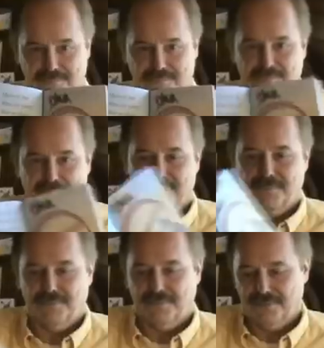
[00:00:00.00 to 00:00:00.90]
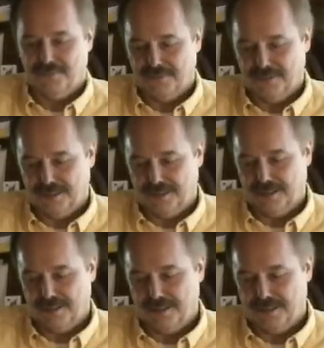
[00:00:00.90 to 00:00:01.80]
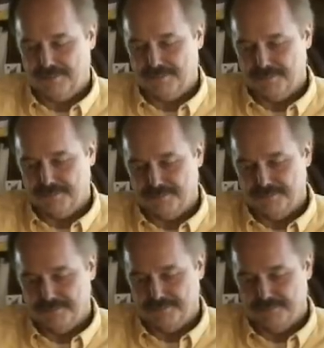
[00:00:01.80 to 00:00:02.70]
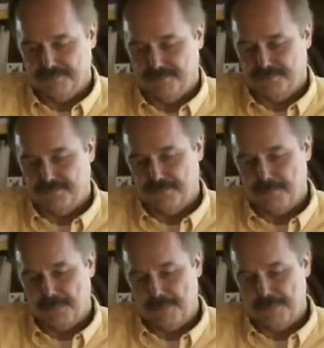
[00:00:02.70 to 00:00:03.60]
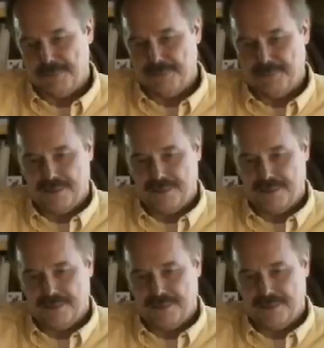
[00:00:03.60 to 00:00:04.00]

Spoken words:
(silence)